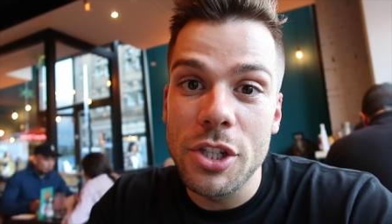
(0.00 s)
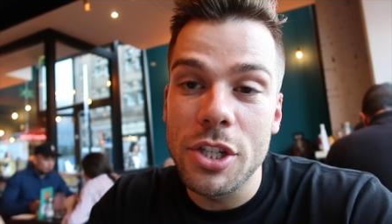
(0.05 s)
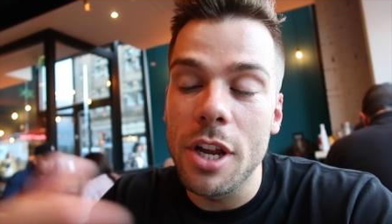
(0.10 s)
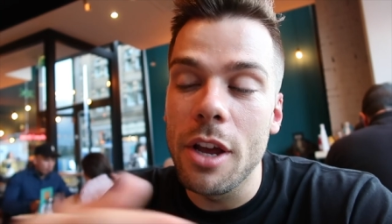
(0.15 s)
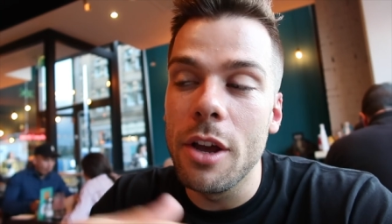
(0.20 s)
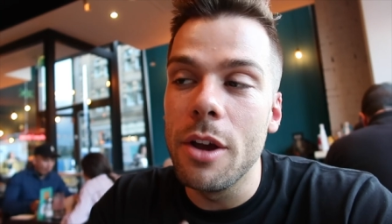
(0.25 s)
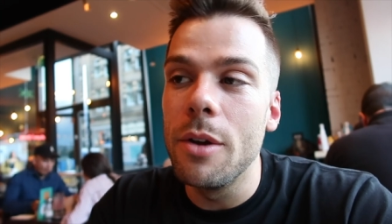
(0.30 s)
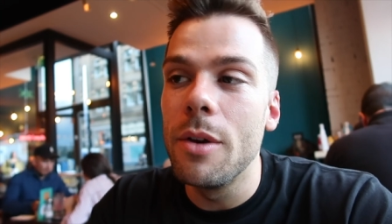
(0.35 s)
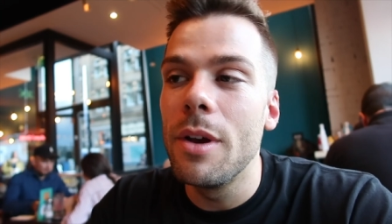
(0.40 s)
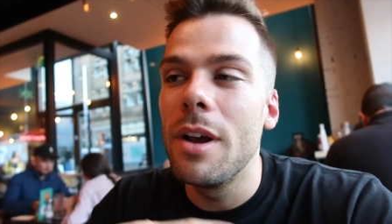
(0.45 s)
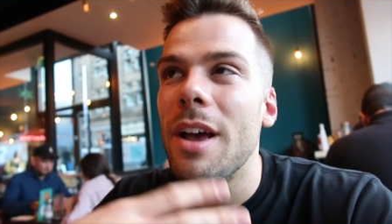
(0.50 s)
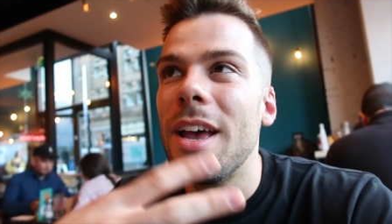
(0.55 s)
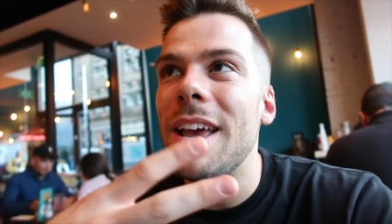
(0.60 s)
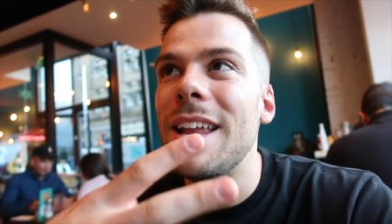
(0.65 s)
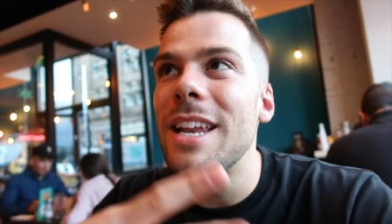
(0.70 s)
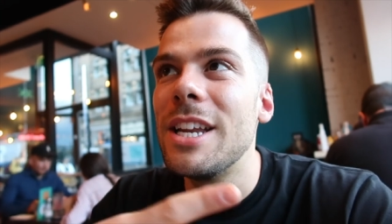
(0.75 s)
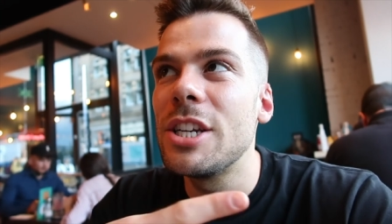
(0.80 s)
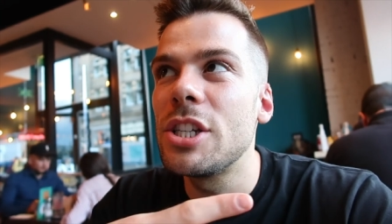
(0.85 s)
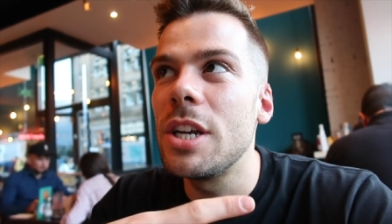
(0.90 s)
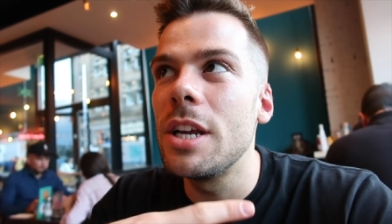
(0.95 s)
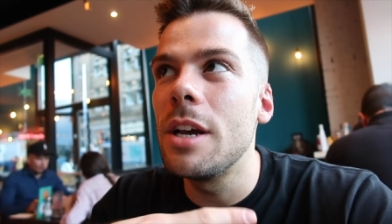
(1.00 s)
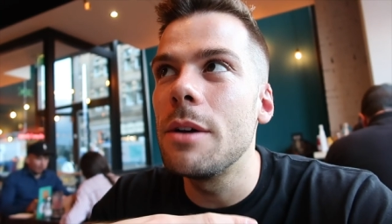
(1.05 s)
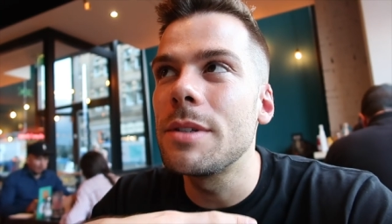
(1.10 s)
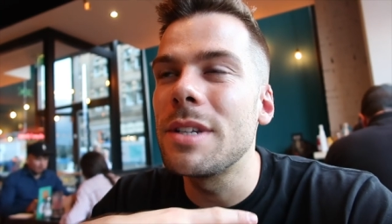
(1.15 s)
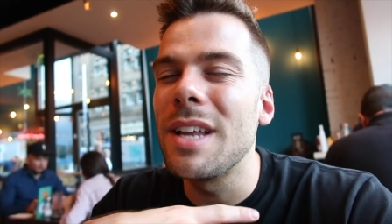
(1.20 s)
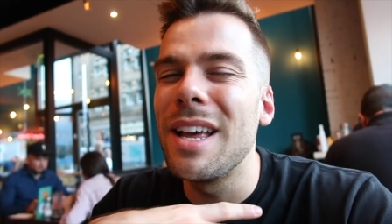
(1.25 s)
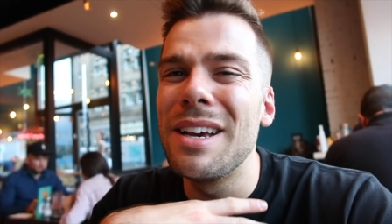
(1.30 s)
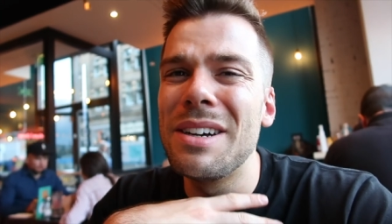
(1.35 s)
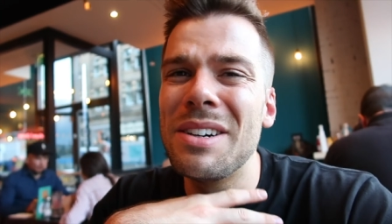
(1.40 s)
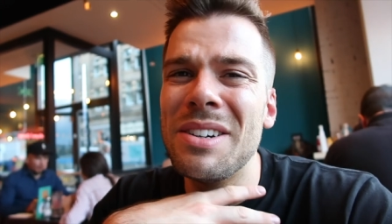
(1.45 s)
show. Initially I
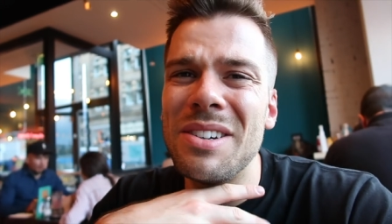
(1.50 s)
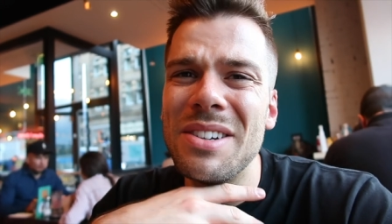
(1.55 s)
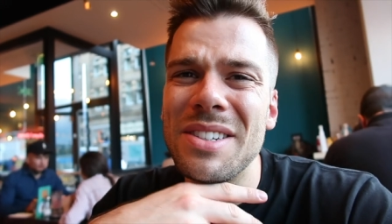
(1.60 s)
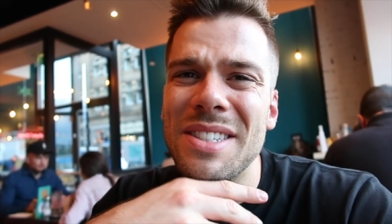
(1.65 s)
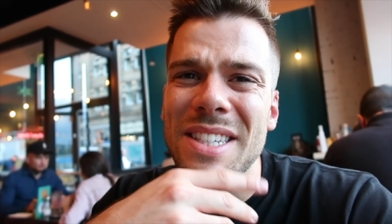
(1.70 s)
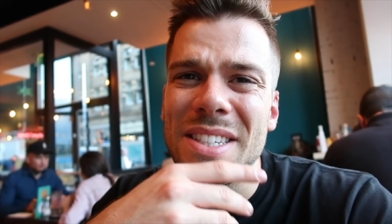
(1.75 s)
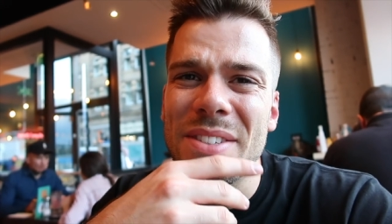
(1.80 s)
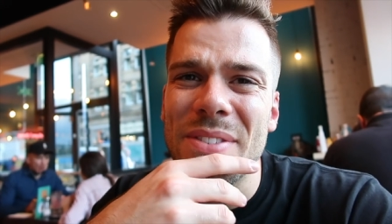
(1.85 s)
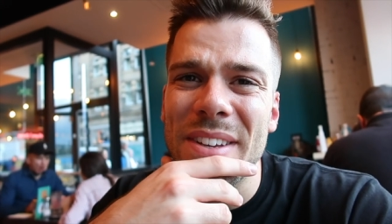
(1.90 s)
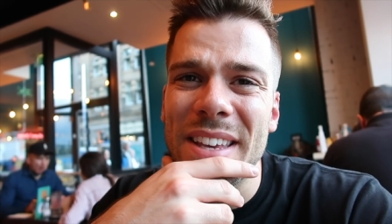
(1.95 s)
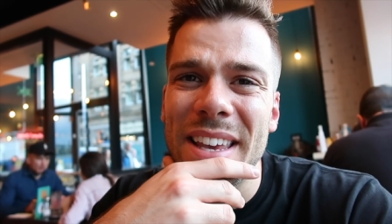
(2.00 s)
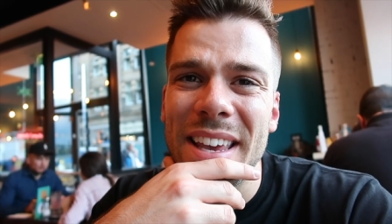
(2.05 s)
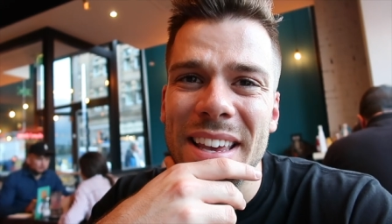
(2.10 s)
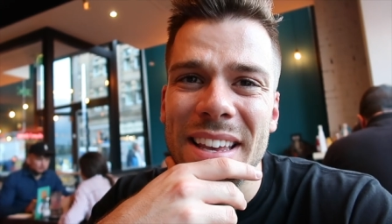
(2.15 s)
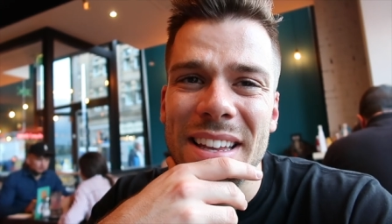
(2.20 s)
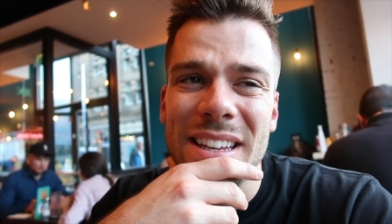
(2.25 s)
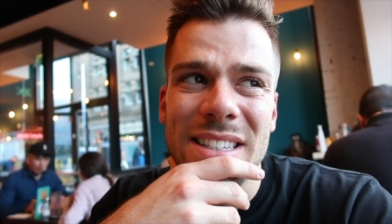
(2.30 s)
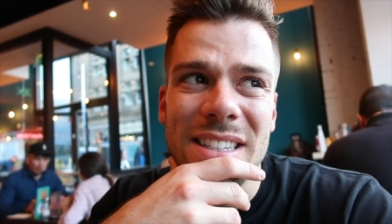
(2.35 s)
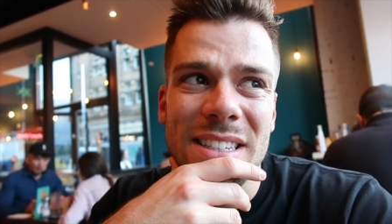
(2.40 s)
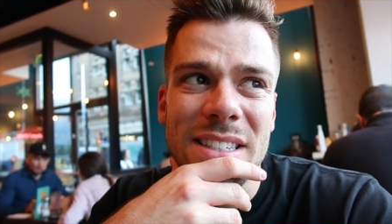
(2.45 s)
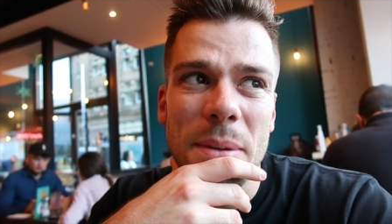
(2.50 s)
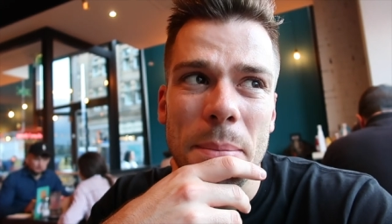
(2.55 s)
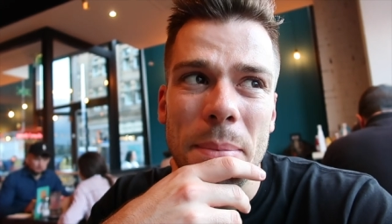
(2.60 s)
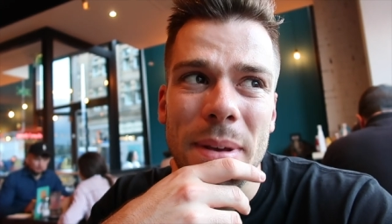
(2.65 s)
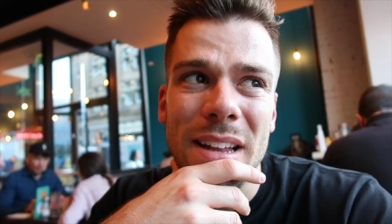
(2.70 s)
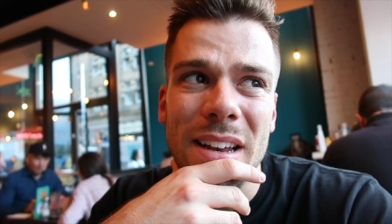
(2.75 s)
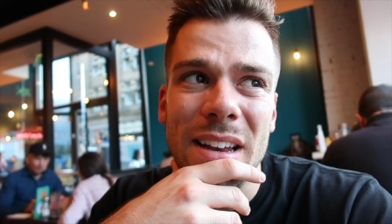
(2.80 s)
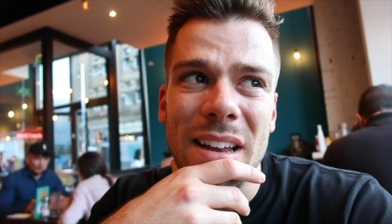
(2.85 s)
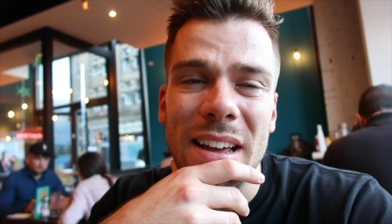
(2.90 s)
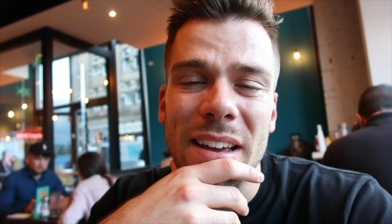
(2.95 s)
was like, oh, is this for kids? It's a
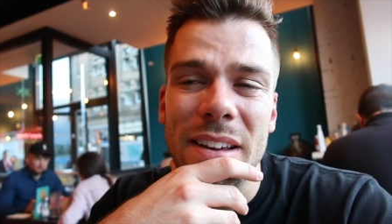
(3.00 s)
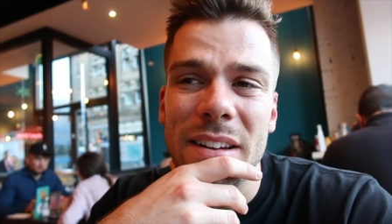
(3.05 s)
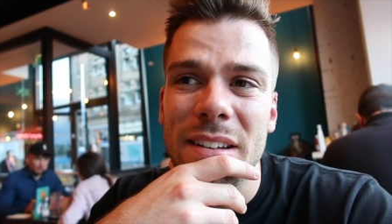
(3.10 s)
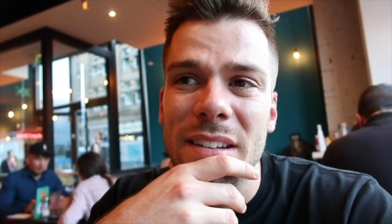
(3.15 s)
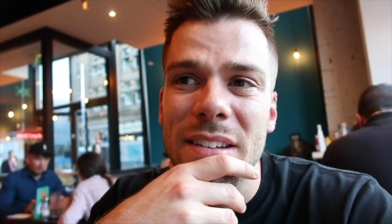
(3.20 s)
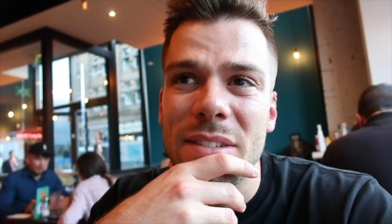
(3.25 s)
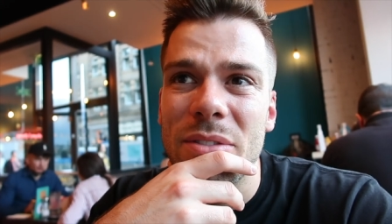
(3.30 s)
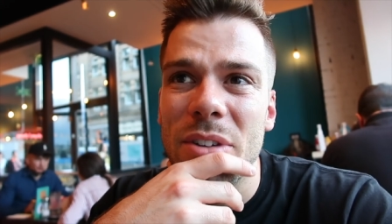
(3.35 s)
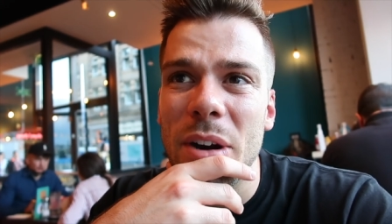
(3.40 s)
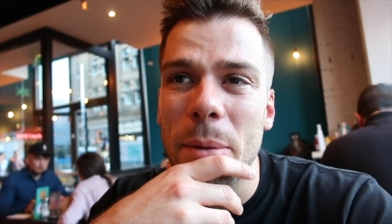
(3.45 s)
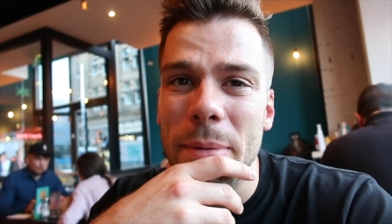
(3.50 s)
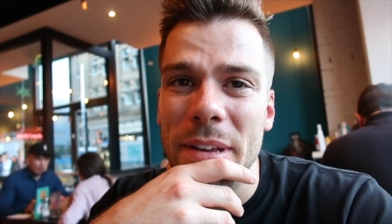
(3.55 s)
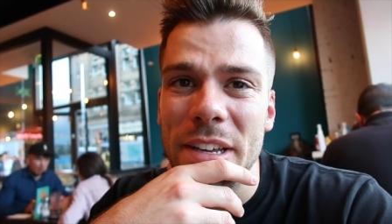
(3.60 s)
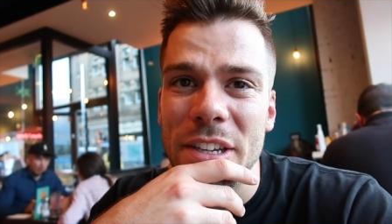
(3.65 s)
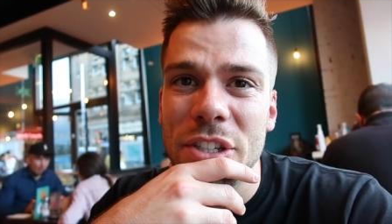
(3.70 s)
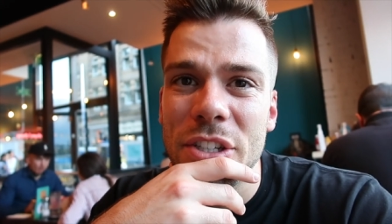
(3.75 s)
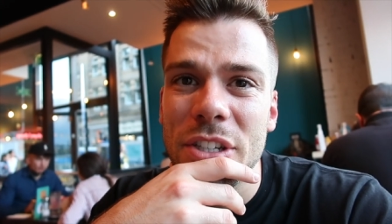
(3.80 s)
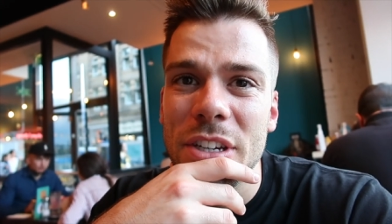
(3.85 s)
bit like rubbish.